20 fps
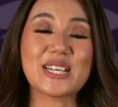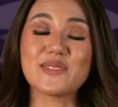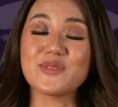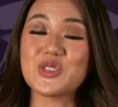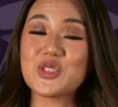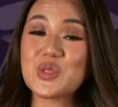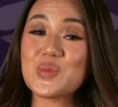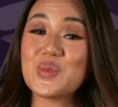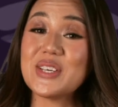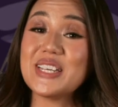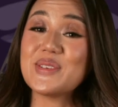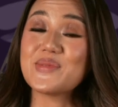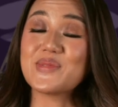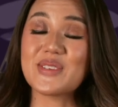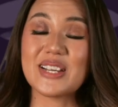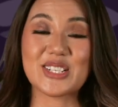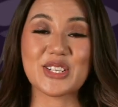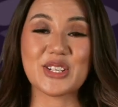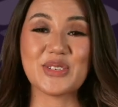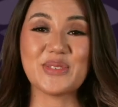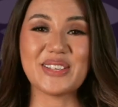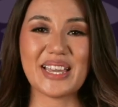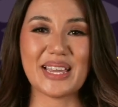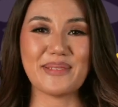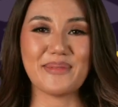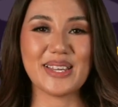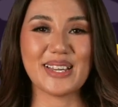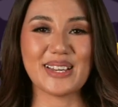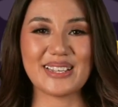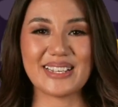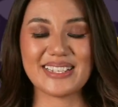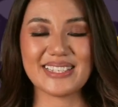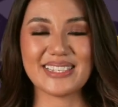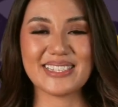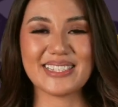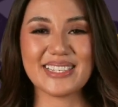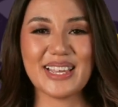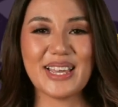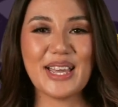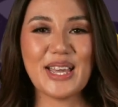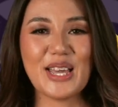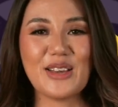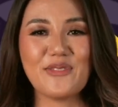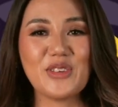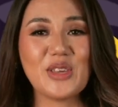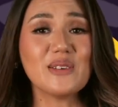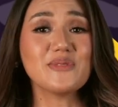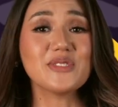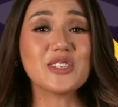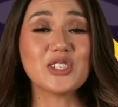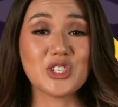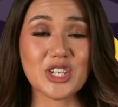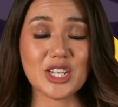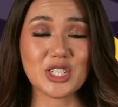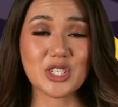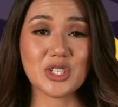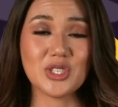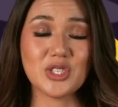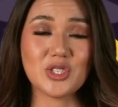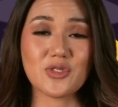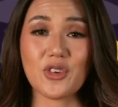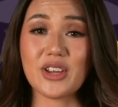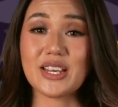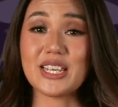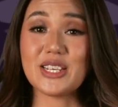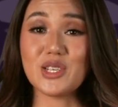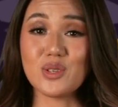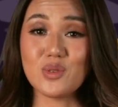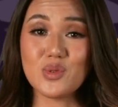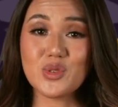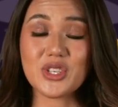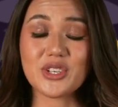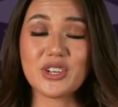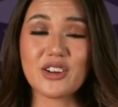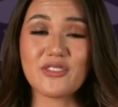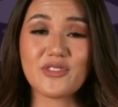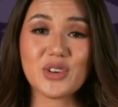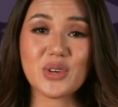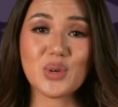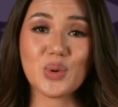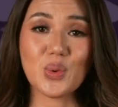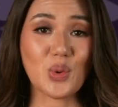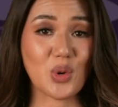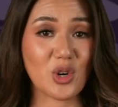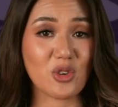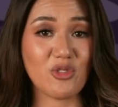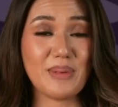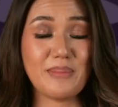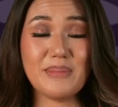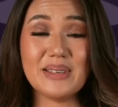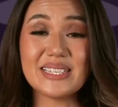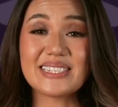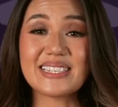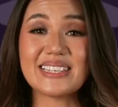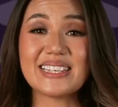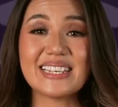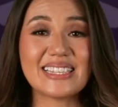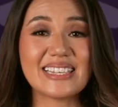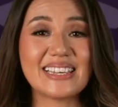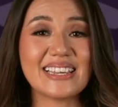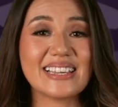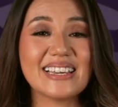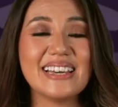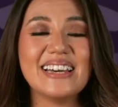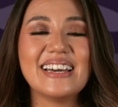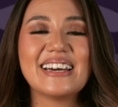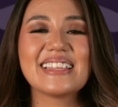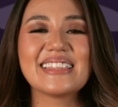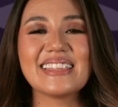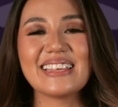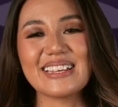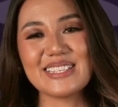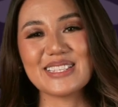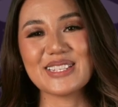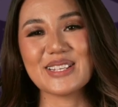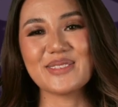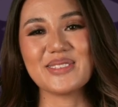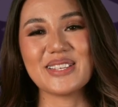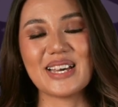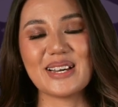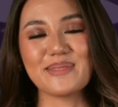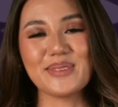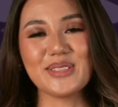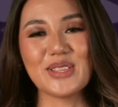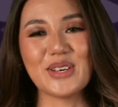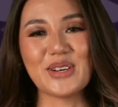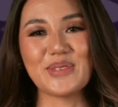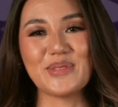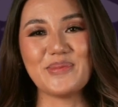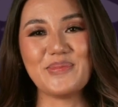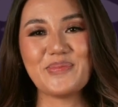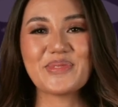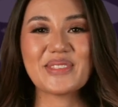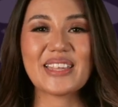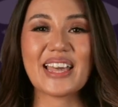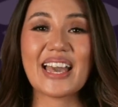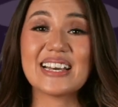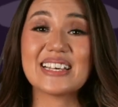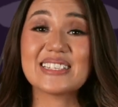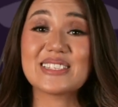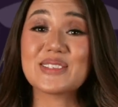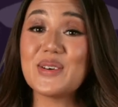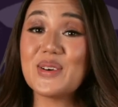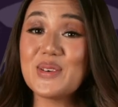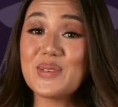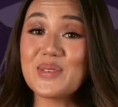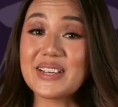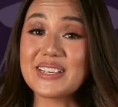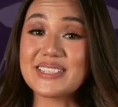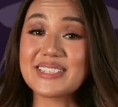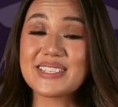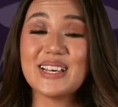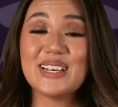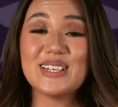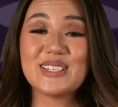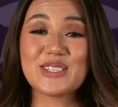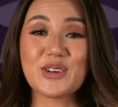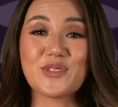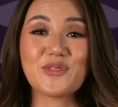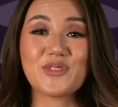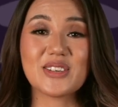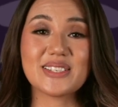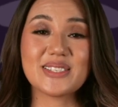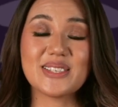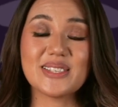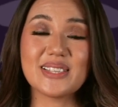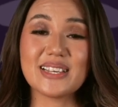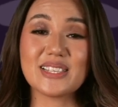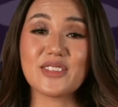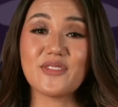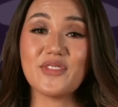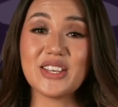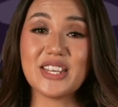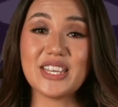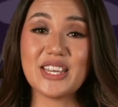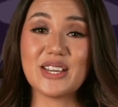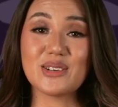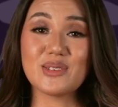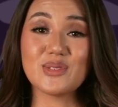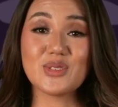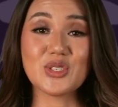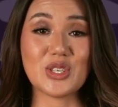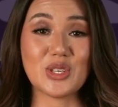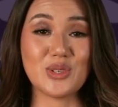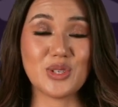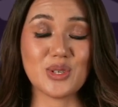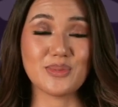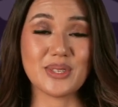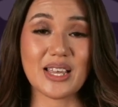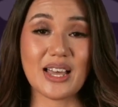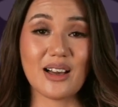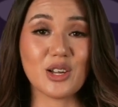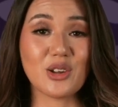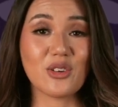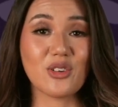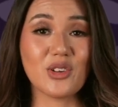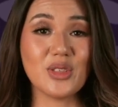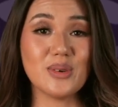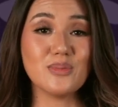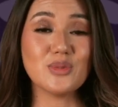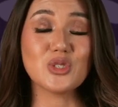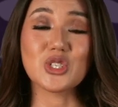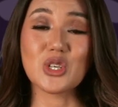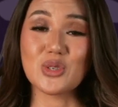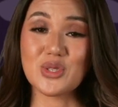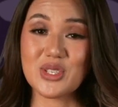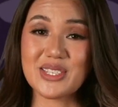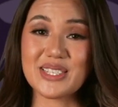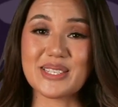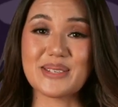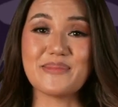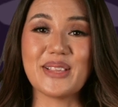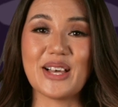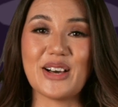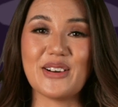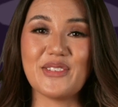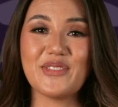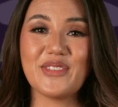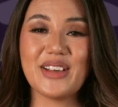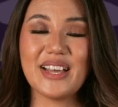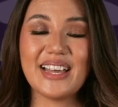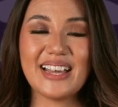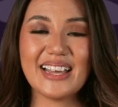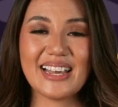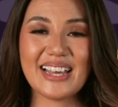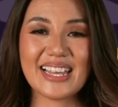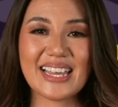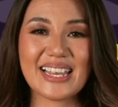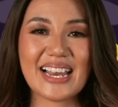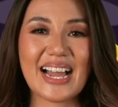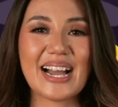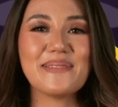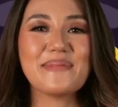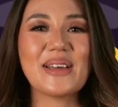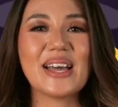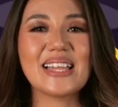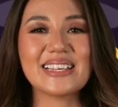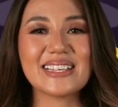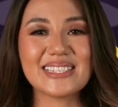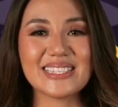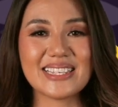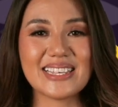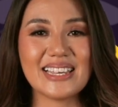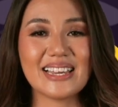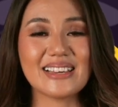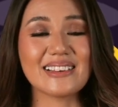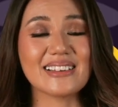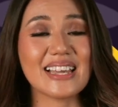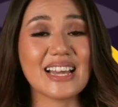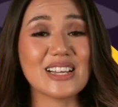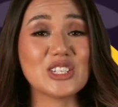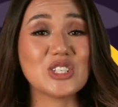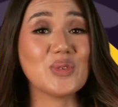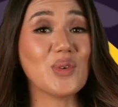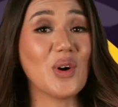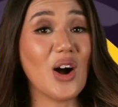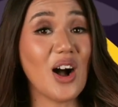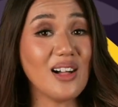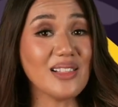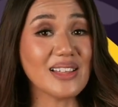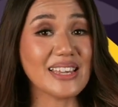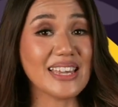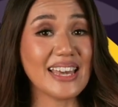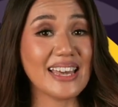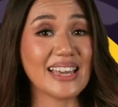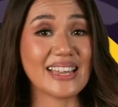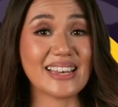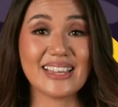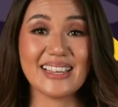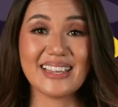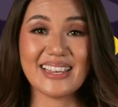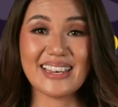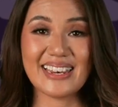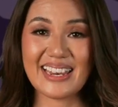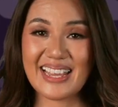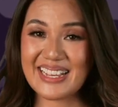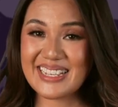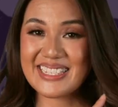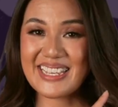of sweet retro gaming goodness. If you have suggestions for any news to cover, or if we missed anything, let us know down below. As always, don't forget to like the video so YouTube's algorithm shows us some love. Again, I'm Alexi, and I'll catch you all again next